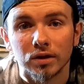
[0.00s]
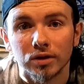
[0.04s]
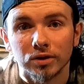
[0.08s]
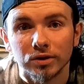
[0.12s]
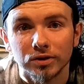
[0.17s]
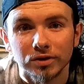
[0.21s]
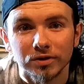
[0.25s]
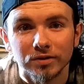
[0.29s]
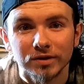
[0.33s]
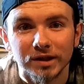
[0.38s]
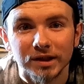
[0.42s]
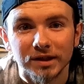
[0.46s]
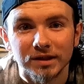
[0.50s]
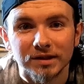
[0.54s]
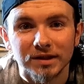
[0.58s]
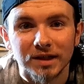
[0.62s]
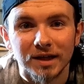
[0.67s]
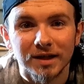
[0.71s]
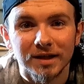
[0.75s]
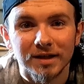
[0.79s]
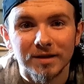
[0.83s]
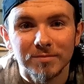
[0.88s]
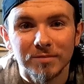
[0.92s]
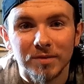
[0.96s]
until next
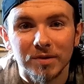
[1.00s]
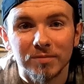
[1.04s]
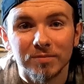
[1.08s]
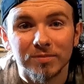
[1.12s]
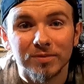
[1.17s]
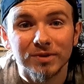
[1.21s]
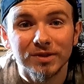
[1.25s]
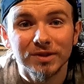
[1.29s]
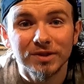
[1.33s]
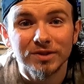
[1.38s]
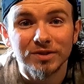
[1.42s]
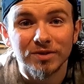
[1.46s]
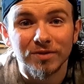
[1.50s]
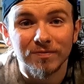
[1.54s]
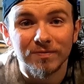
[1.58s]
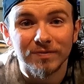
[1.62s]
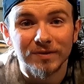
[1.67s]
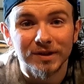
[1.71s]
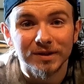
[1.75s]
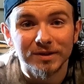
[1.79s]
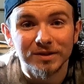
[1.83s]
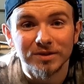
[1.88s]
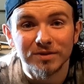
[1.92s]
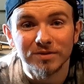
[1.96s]
time, please don't
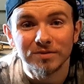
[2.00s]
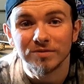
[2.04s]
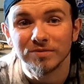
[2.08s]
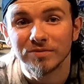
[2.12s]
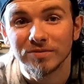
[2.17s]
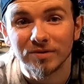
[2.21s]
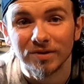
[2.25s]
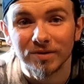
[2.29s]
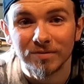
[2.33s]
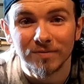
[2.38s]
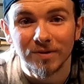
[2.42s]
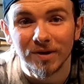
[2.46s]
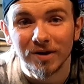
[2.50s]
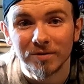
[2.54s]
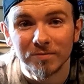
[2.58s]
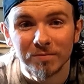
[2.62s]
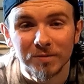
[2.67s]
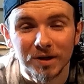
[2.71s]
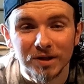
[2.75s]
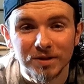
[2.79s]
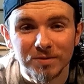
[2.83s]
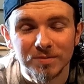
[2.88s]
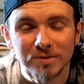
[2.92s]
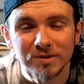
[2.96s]
forget to live long and
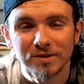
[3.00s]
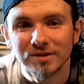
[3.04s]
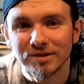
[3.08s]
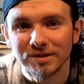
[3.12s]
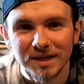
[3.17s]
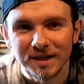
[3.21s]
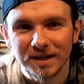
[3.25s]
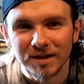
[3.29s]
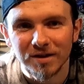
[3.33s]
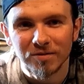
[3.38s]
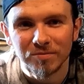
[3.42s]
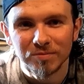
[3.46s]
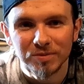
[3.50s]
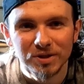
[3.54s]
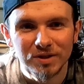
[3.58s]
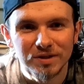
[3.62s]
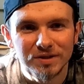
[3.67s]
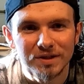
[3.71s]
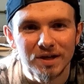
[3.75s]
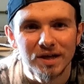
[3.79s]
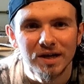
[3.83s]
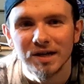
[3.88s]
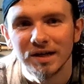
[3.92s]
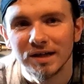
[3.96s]
prosper, take care and
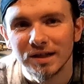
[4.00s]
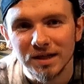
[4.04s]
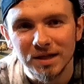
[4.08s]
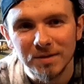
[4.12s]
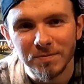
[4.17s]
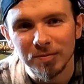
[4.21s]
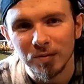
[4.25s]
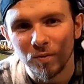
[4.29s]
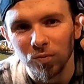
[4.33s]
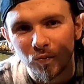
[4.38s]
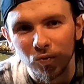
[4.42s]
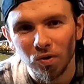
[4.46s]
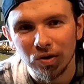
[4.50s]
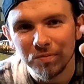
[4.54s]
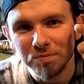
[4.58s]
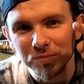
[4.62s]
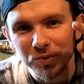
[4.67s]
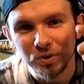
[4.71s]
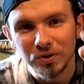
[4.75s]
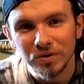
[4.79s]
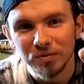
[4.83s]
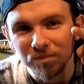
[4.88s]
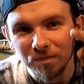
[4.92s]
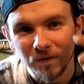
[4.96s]
peace, keep it
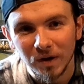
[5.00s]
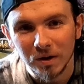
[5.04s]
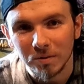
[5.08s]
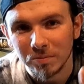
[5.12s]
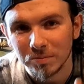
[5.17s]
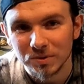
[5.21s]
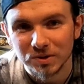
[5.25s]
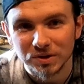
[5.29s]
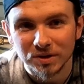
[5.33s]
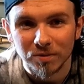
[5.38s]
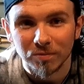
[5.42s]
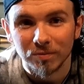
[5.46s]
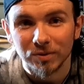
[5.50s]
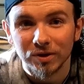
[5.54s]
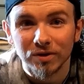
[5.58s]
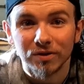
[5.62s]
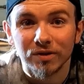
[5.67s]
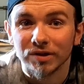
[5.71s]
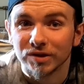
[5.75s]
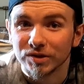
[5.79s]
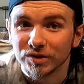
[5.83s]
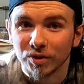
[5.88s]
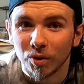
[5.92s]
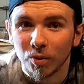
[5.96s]
1,000,000% real,
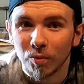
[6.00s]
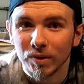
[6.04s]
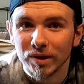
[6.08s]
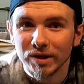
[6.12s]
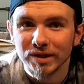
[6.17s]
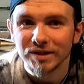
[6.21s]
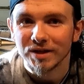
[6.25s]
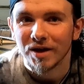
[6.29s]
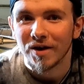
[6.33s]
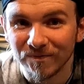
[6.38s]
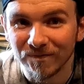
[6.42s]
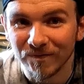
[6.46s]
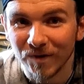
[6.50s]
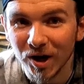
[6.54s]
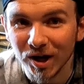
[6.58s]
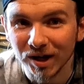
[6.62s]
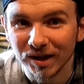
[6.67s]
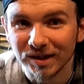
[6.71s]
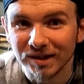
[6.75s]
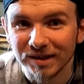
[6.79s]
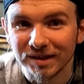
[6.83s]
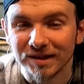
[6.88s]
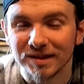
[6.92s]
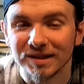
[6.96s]
and as always,
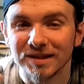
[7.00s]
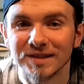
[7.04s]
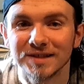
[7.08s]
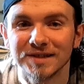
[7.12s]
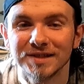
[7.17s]
fuck the